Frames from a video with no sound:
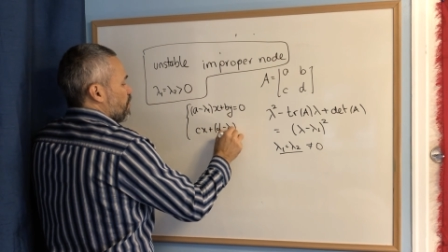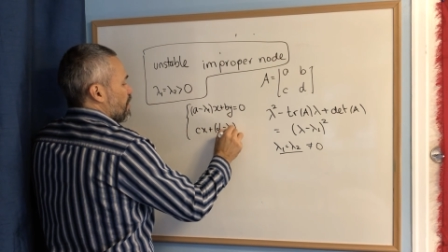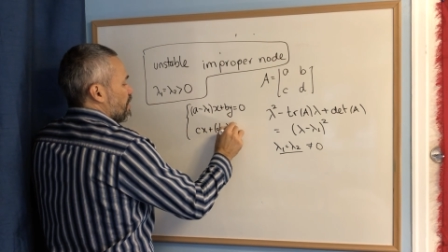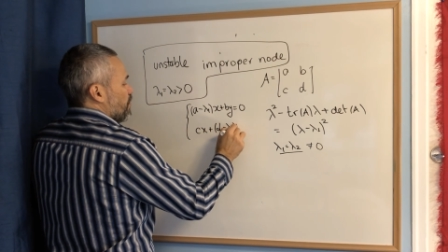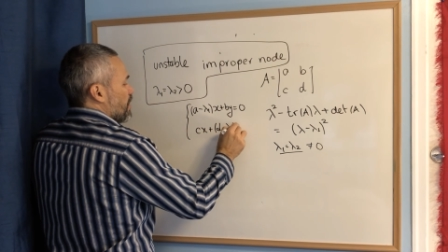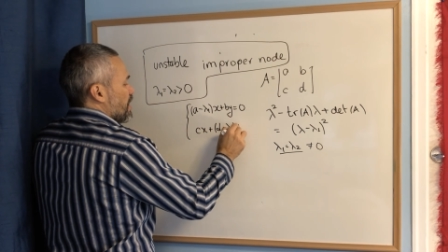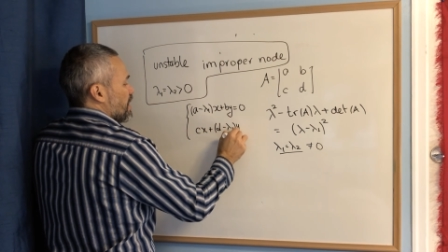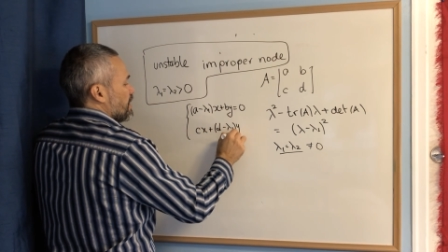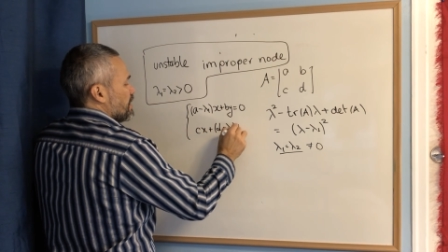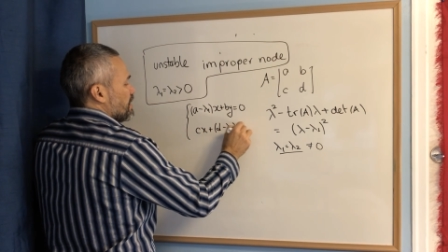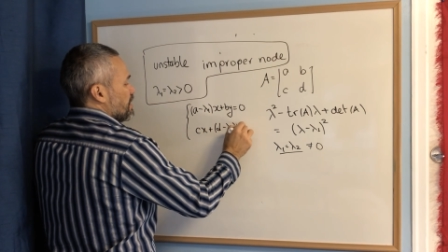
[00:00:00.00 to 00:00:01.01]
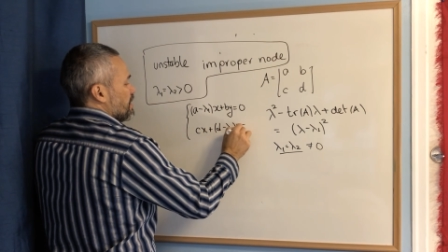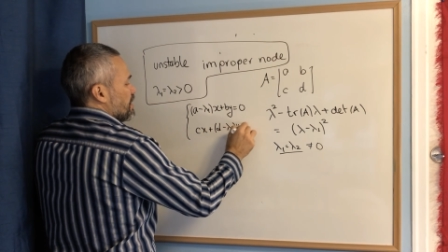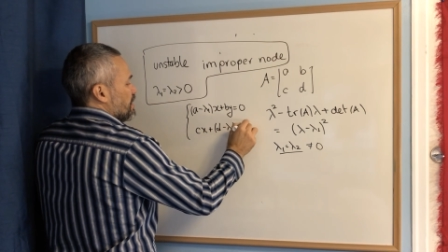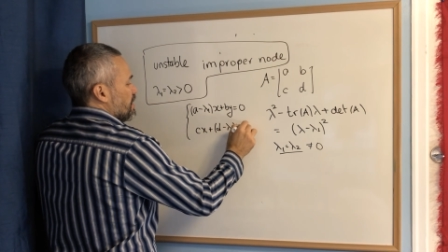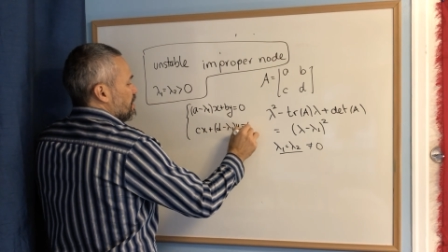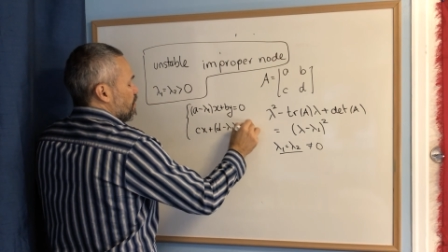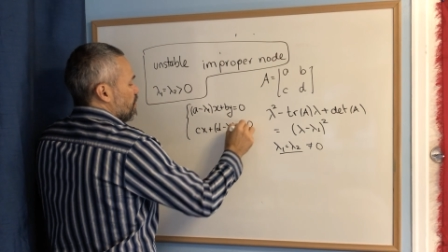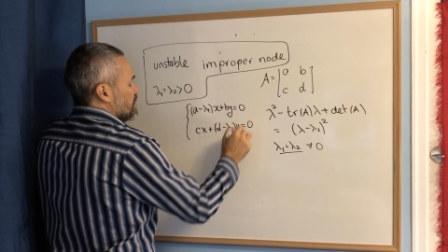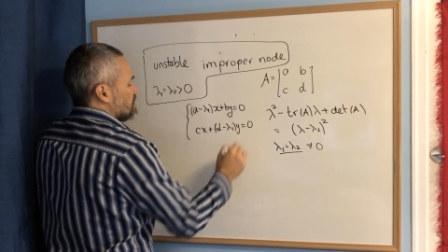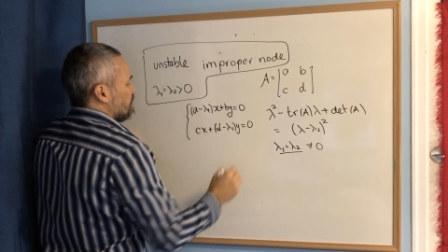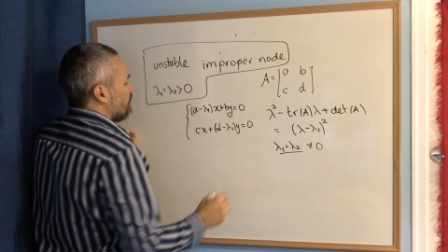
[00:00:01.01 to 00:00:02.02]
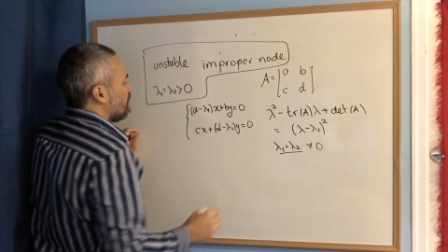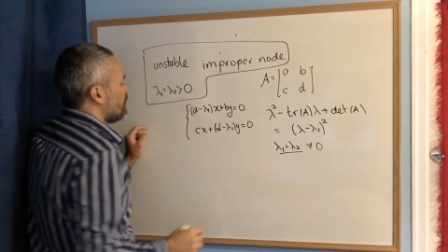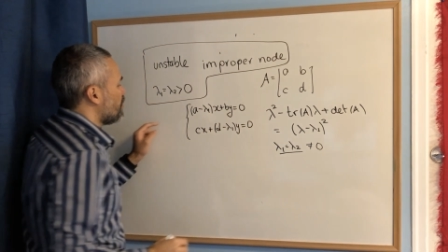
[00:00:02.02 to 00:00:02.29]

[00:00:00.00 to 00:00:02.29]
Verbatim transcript: 1y equals 0.